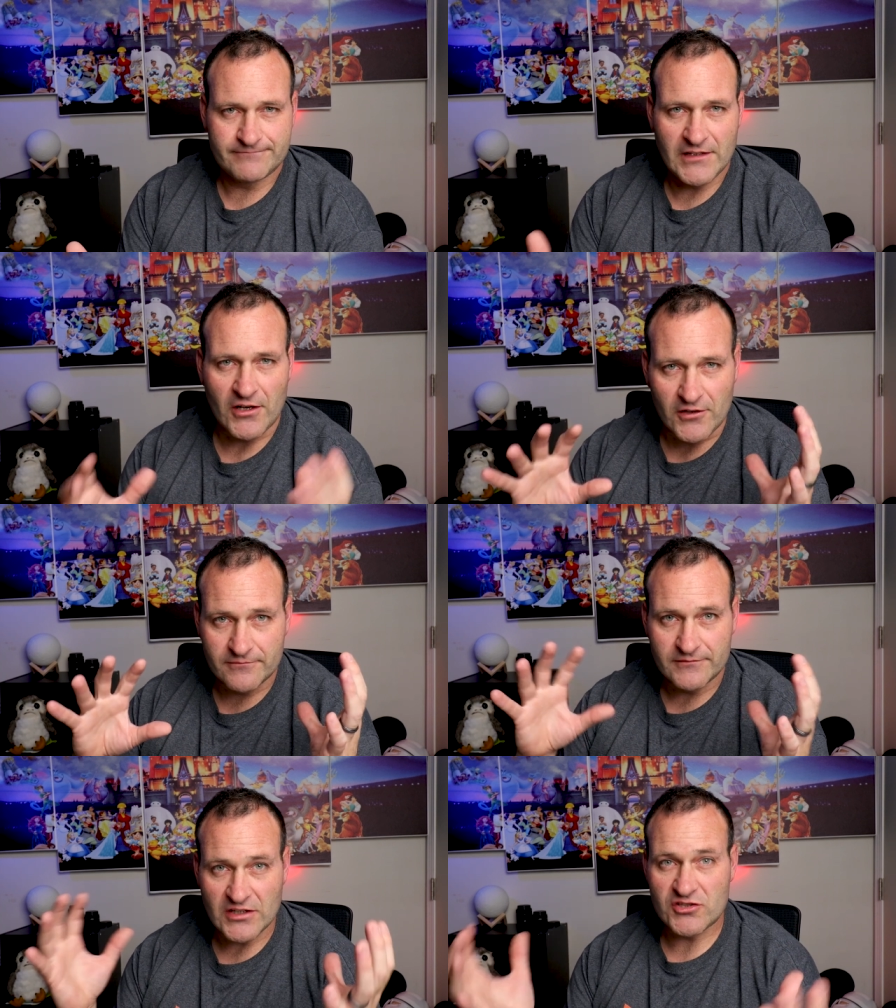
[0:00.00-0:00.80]
you know
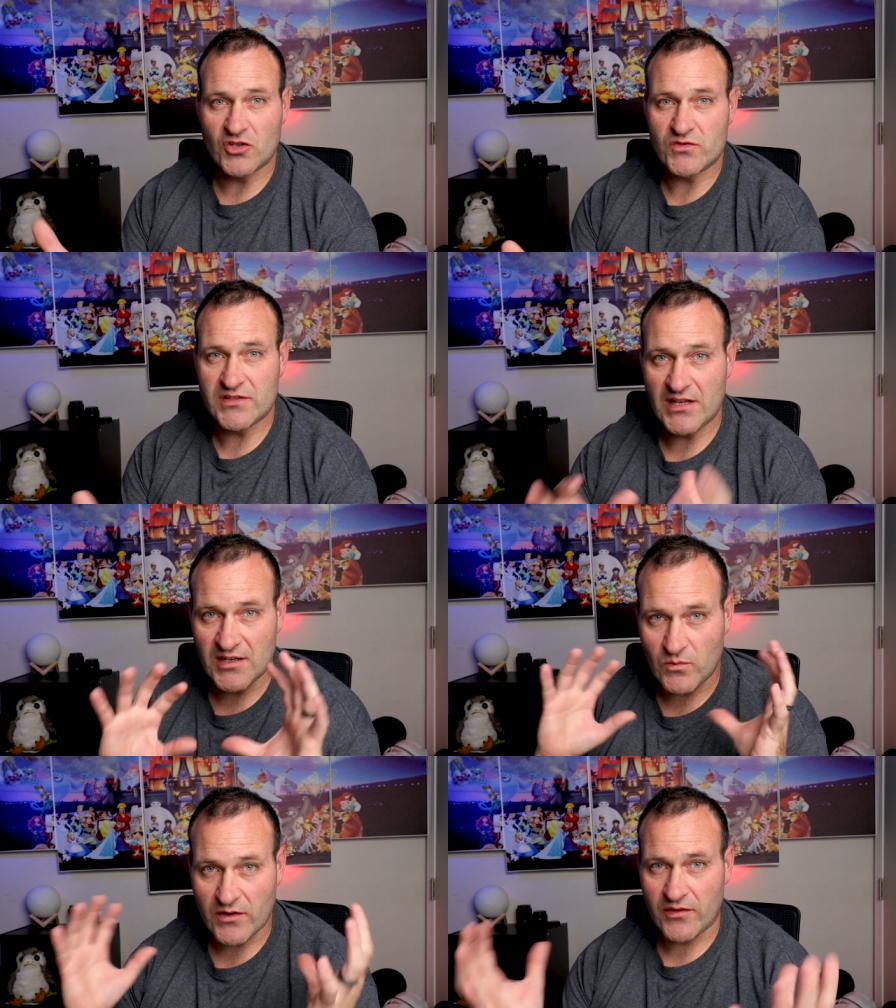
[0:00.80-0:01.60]

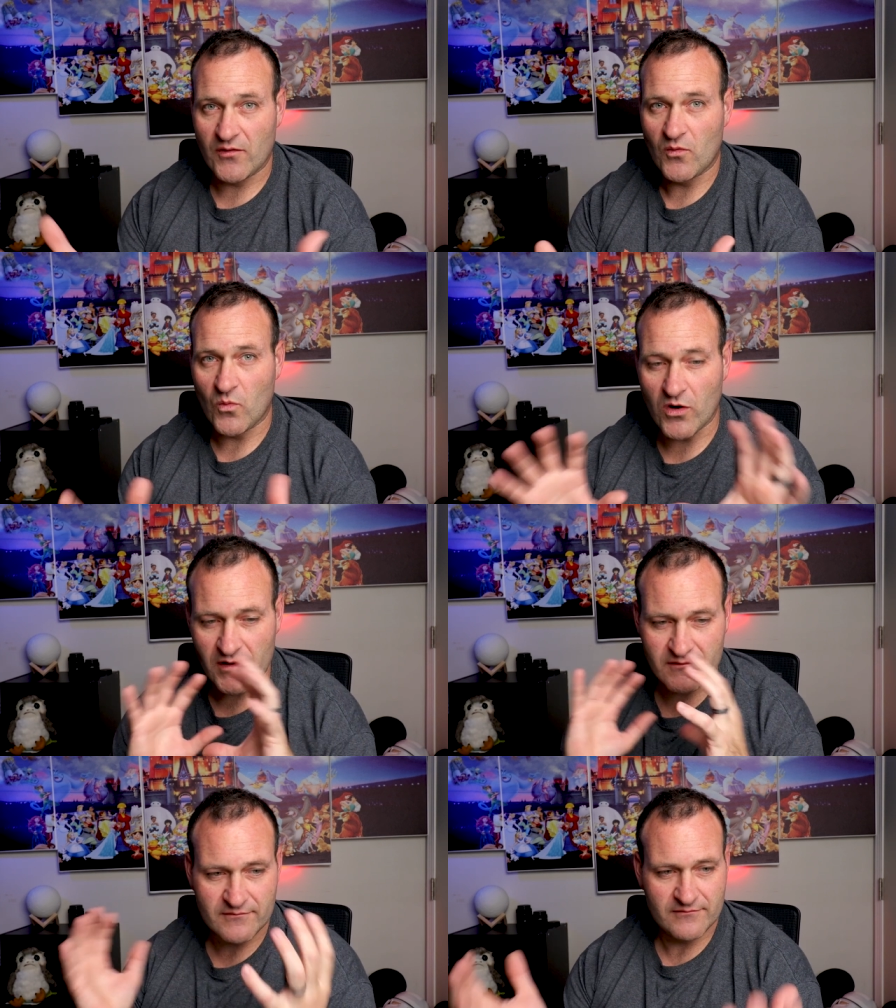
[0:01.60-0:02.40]
associated with
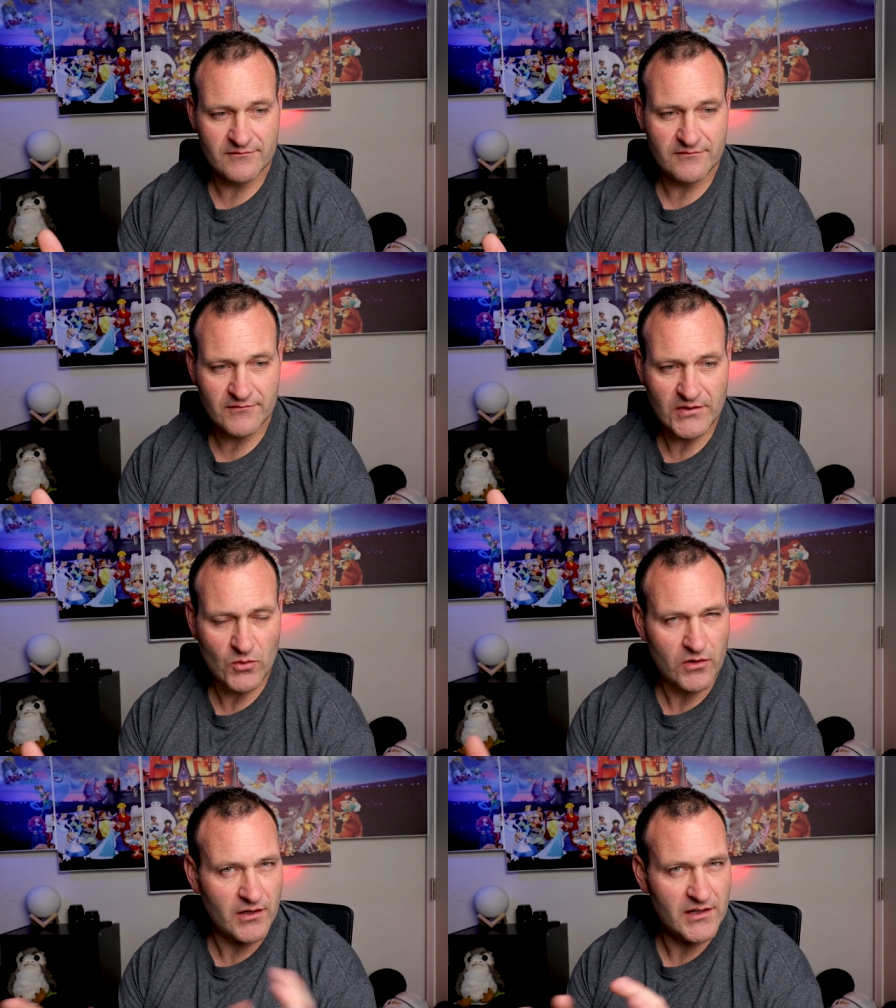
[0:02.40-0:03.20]
one
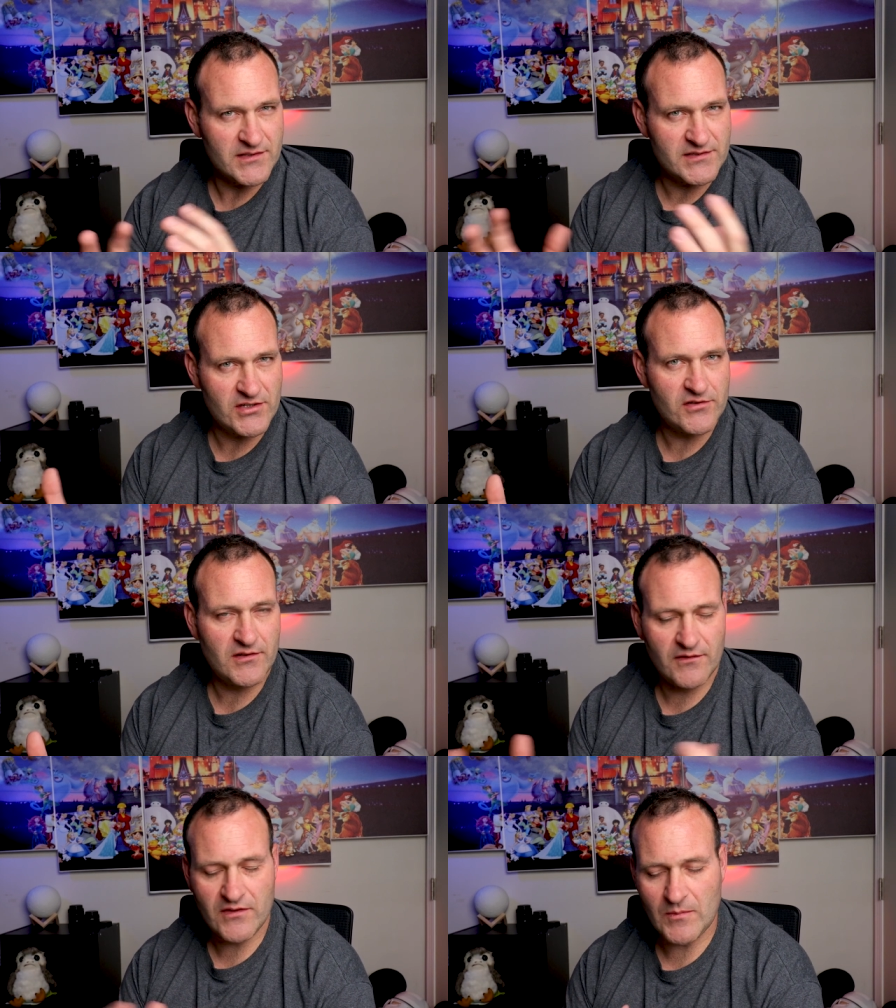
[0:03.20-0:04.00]

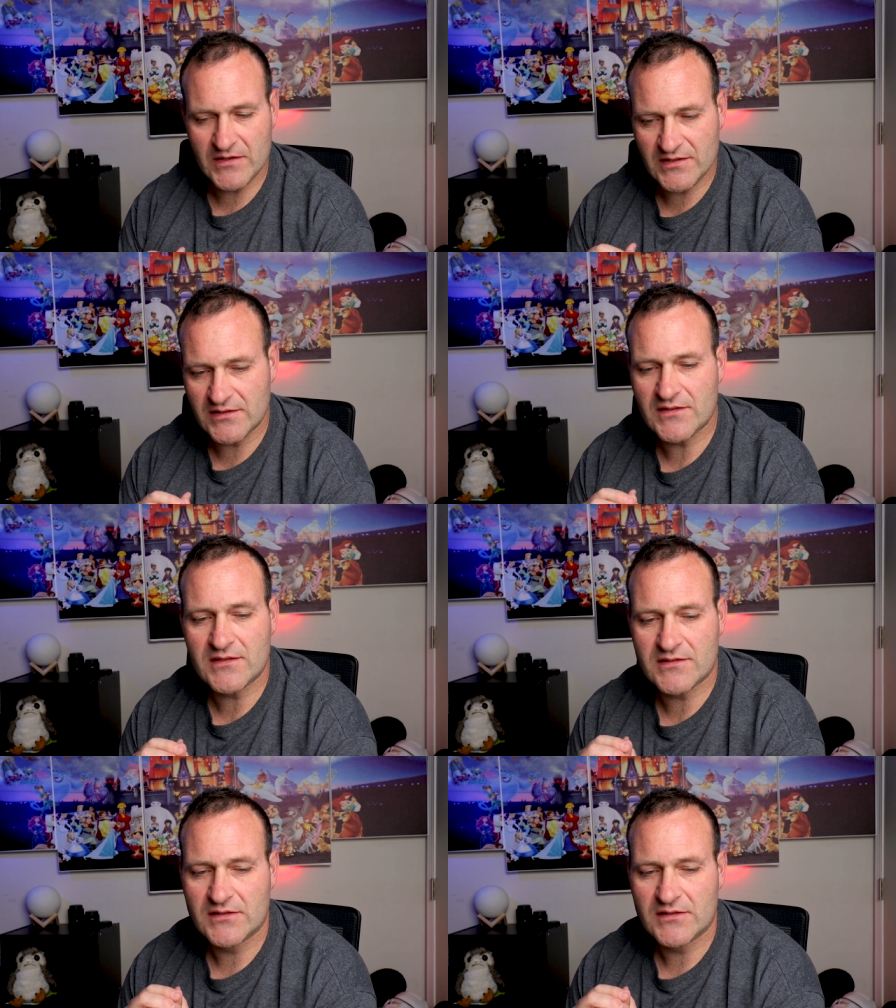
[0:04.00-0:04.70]
organization, if that makes any sense.